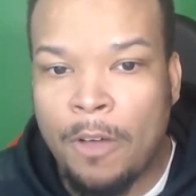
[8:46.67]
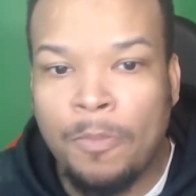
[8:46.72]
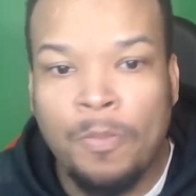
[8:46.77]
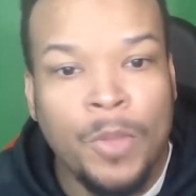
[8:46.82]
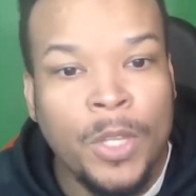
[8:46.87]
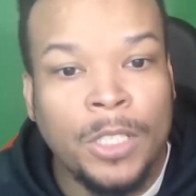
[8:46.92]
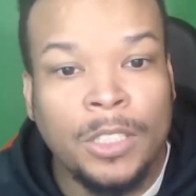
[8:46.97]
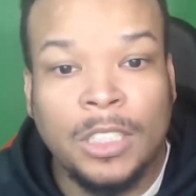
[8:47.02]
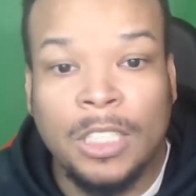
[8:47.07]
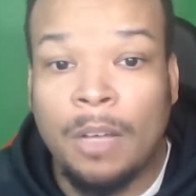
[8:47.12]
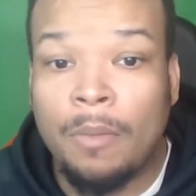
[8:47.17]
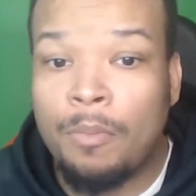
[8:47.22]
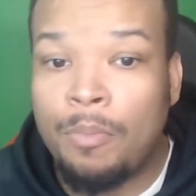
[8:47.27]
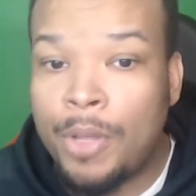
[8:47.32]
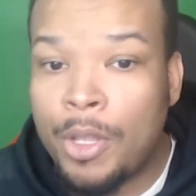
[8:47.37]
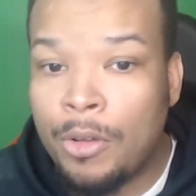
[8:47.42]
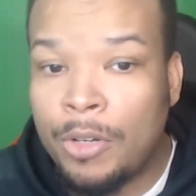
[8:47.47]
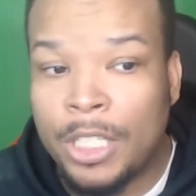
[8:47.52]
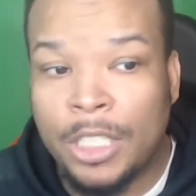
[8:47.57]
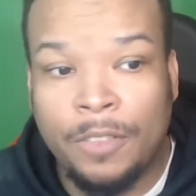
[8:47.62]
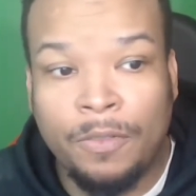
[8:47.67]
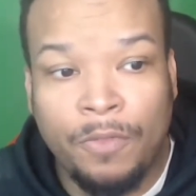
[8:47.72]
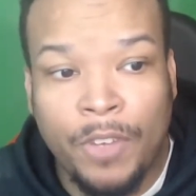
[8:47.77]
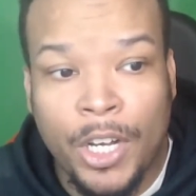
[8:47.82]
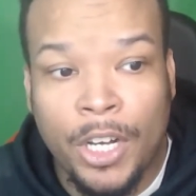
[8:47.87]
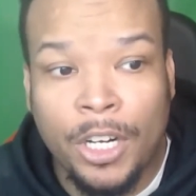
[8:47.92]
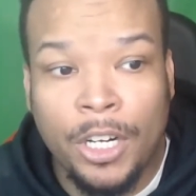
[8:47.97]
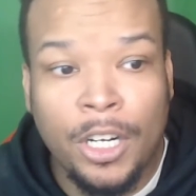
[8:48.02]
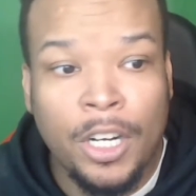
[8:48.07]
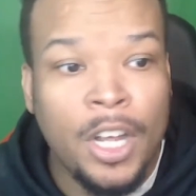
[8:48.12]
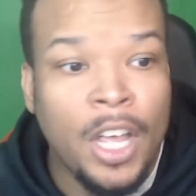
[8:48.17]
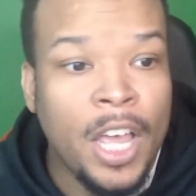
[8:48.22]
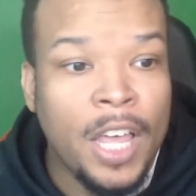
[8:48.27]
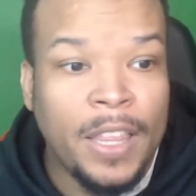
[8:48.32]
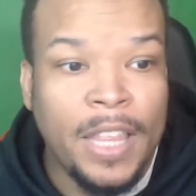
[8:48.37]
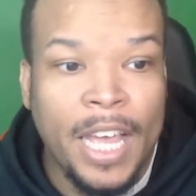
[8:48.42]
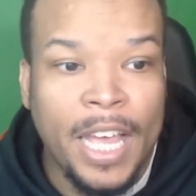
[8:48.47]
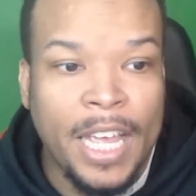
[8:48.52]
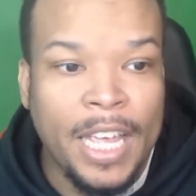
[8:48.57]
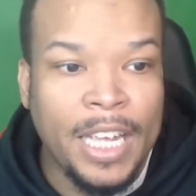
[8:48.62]
Some pundits fear
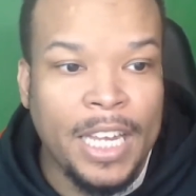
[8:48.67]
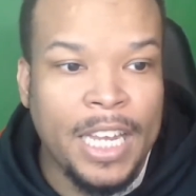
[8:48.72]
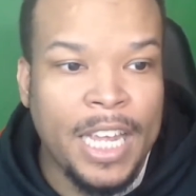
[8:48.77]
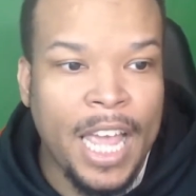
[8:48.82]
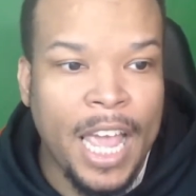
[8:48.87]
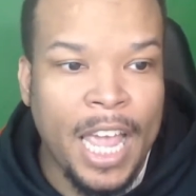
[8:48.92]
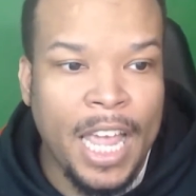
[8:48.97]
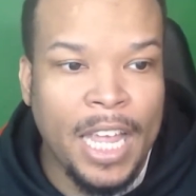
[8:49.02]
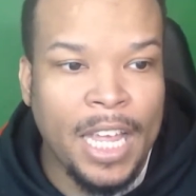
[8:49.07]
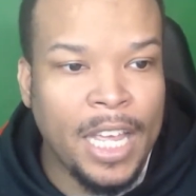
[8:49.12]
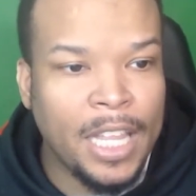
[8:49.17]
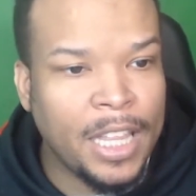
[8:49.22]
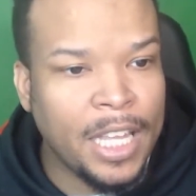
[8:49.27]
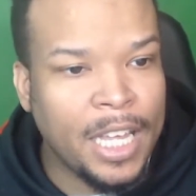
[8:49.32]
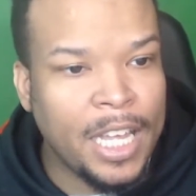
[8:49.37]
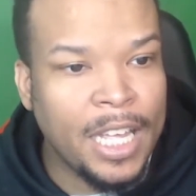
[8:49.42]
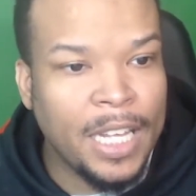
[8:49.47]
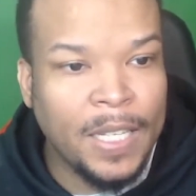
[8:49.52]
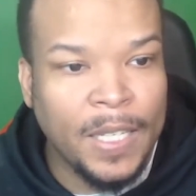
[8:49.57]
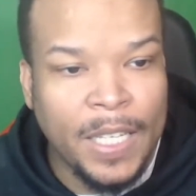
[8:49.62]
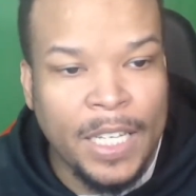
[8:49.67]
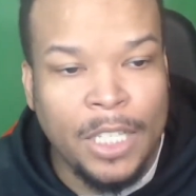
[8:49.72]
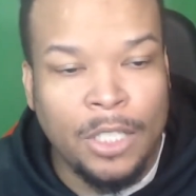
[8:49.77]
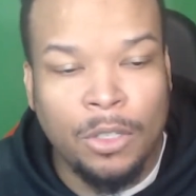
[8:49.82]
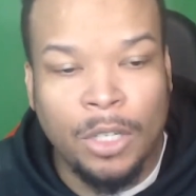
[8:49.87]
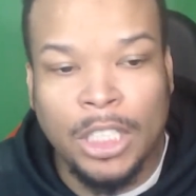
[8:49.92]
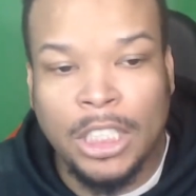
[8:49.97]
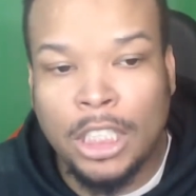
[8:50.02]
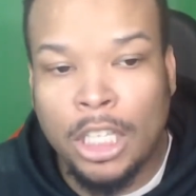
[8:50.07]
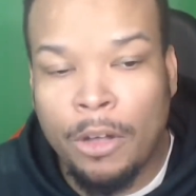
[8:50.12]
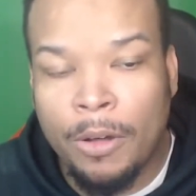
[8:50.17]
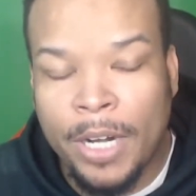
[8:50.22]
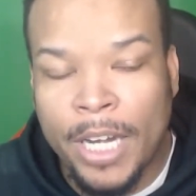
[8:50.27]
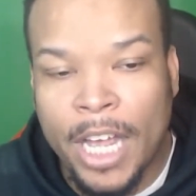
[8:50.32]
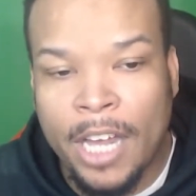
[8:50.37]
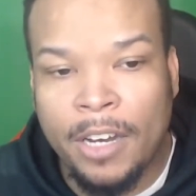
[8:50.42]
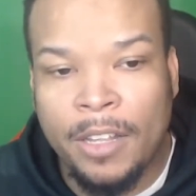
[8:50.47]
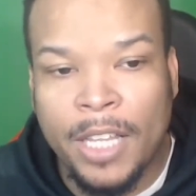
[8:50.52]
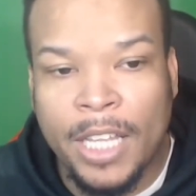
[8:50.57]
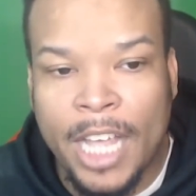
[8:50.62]
that it can lead to a slowing down
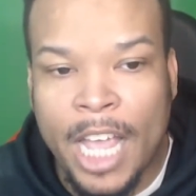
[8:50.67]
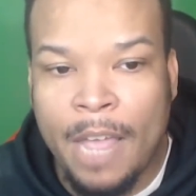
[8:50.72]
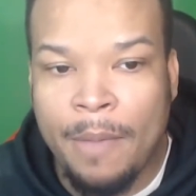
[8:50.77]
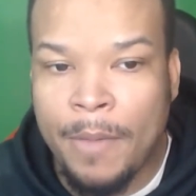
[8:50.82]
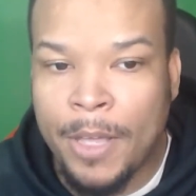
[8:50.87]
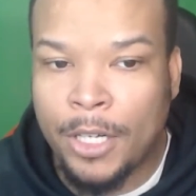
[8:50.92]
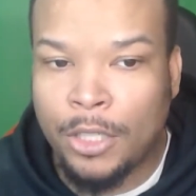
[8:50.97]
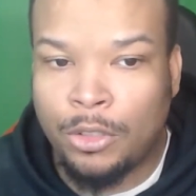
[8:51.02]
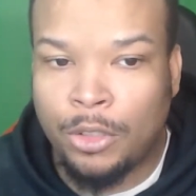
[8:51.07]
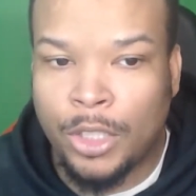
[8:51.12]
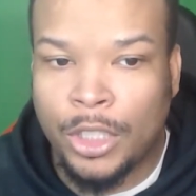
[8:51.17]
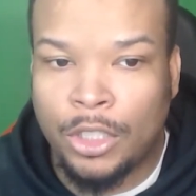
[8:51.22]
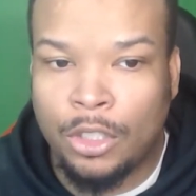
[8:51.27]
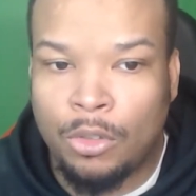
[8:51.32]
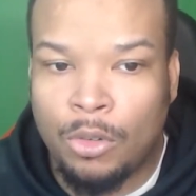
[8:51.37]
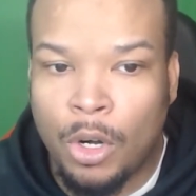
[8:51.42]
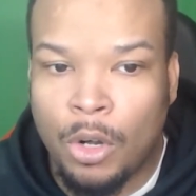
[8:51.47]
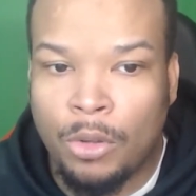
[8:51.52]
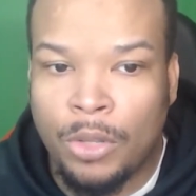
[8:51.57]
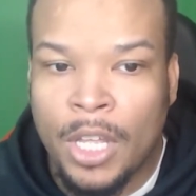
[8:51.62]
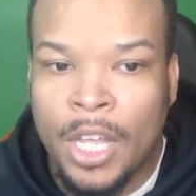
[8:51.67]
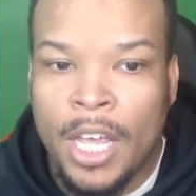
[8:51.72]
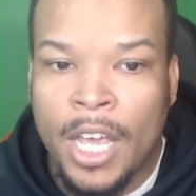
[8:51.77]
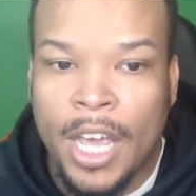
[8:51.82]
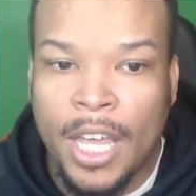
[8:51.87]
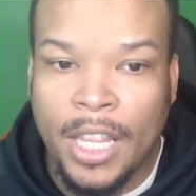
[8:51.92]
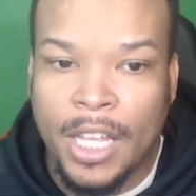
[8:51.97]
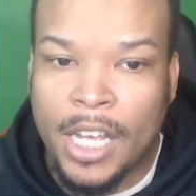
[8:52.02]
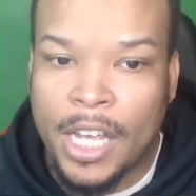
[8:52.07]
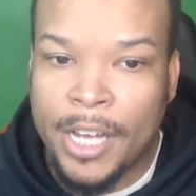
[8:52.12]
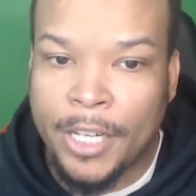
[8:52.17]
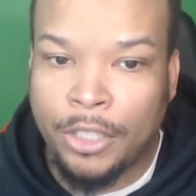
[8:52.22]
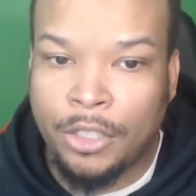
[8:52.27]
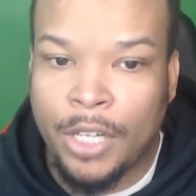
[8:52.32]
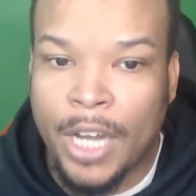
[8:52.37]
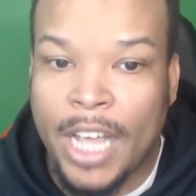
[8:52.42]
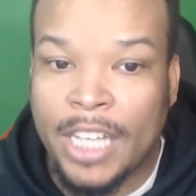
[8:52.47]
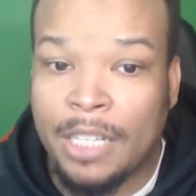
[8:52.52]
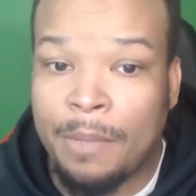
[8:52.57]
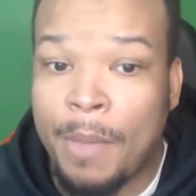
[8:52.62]
of the game industry's growth in the country.
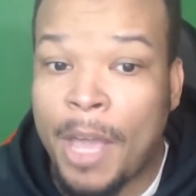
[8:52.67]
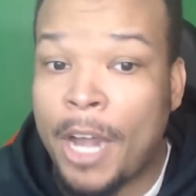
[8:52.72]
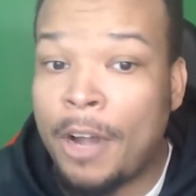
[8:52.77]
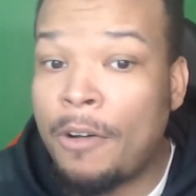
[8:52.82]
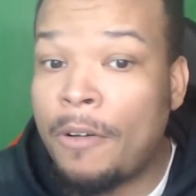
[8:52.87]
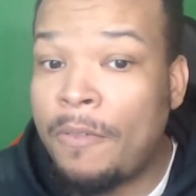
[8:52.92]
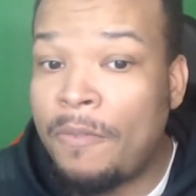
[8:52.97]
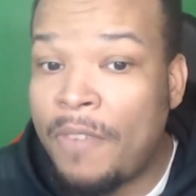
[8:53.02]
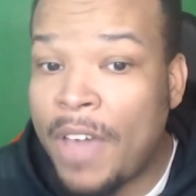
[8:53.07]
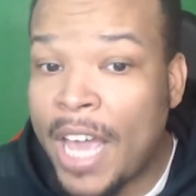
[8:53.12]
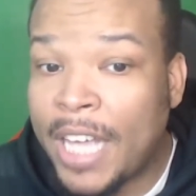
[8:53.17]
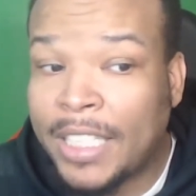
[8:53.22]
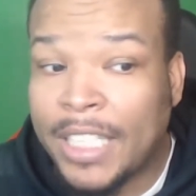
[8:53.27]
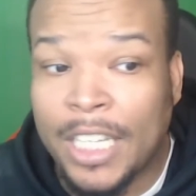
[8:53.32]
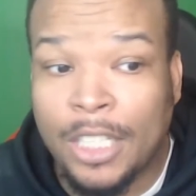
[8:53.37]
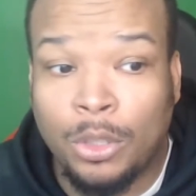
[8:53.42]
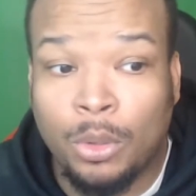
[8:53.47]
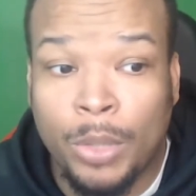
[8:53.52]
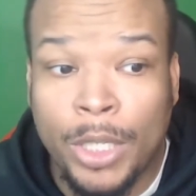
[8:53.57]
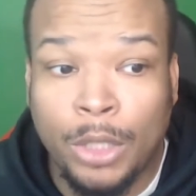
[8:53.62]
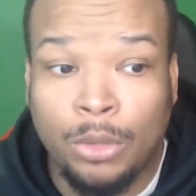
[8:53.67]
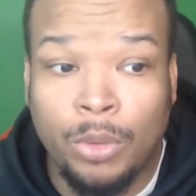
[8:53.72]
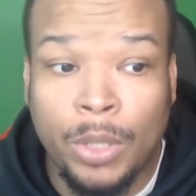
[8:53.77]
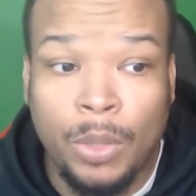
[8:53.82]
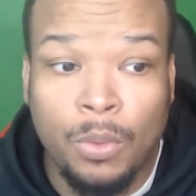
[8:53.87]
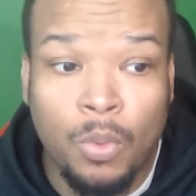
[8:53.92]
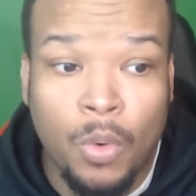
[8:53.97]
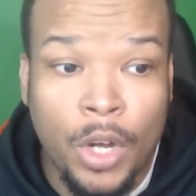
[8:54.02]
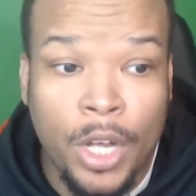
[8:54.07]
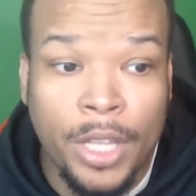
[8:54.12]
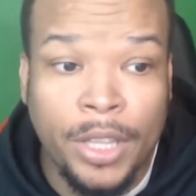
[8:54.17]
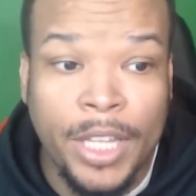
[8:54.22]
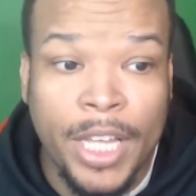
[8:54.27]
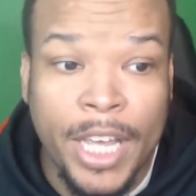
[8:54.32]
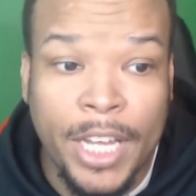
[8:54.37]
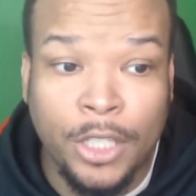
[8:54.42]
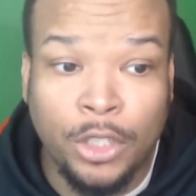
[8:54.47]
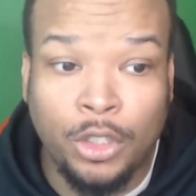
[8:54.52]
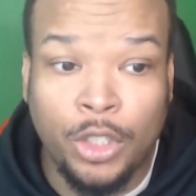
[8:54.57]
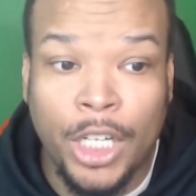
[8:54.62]
As a matter of fact, in 2021, the
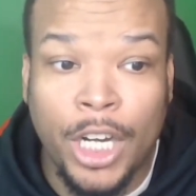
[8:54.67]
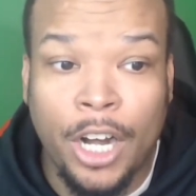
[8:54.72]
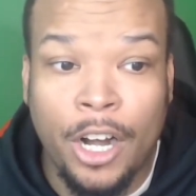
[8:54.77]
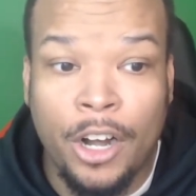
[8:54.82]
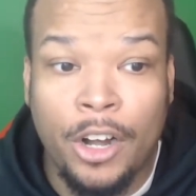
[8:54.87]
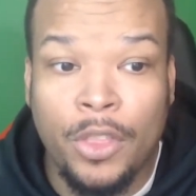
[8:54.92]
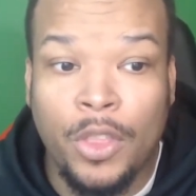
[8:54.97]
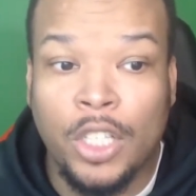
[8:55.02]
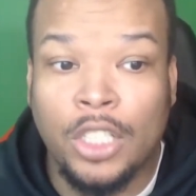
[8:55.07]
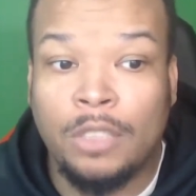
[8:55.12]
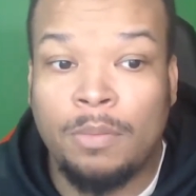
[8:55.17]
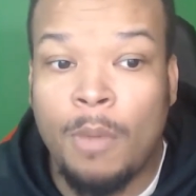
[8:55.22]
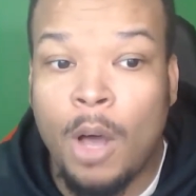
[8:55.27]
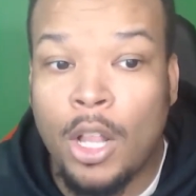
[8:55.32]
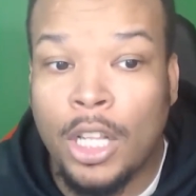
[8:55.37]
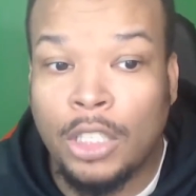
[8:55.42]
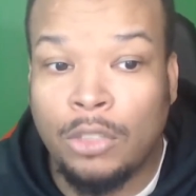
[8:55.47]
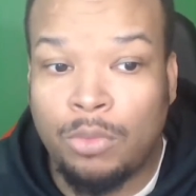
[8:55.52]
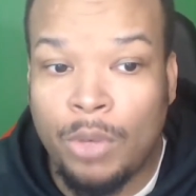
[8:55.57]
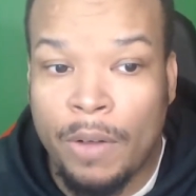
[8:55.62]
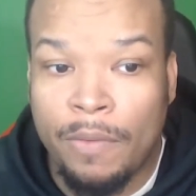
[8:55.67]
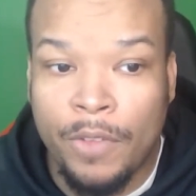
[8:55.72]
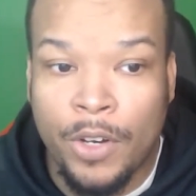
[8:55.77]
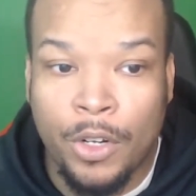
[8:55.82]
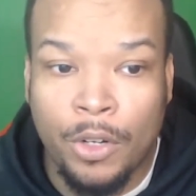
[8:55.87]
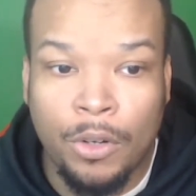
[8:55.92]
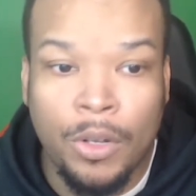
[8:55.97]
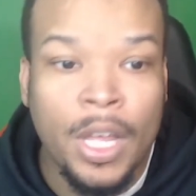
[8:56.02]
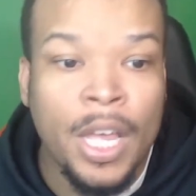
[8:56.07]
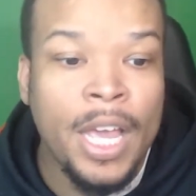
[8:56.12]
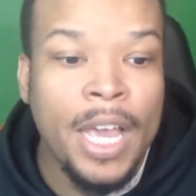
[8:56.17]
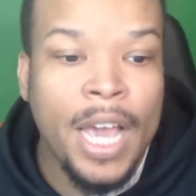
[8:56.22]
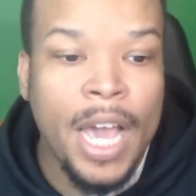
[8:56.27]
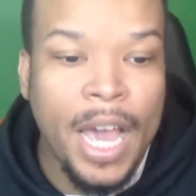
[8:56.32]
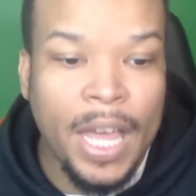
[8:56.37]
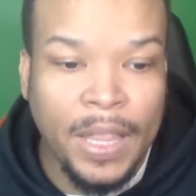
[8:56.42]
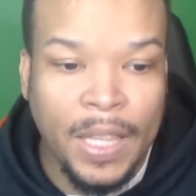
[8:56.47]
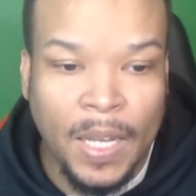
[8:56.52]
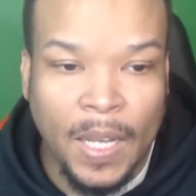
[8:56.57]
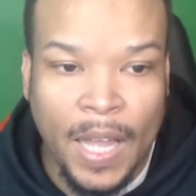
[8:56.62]
industry earned the smallest revenue in
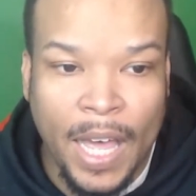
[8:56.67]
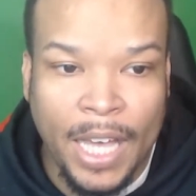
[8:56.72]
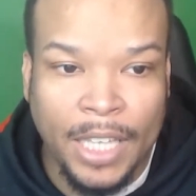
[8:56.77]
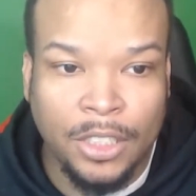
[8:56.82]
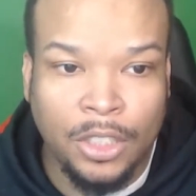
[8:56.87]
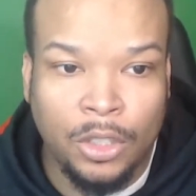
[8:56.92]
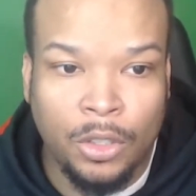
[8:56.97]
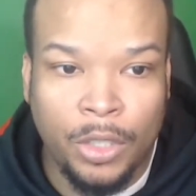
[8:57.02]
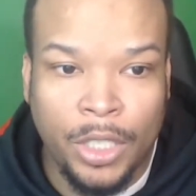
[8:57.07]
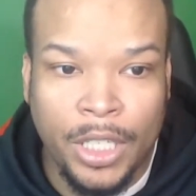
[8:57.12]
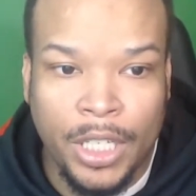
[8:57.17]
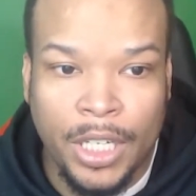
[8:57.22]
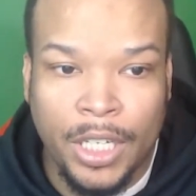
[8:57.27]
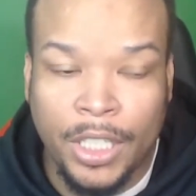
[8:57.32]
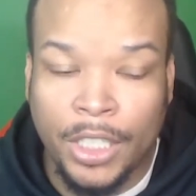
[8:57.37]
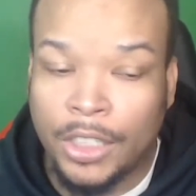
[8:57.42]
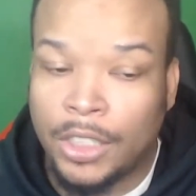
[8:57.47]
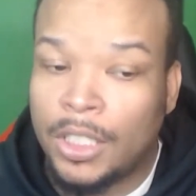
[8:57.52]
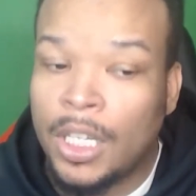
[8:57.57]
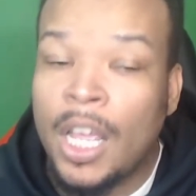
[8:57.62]
the last 3 years.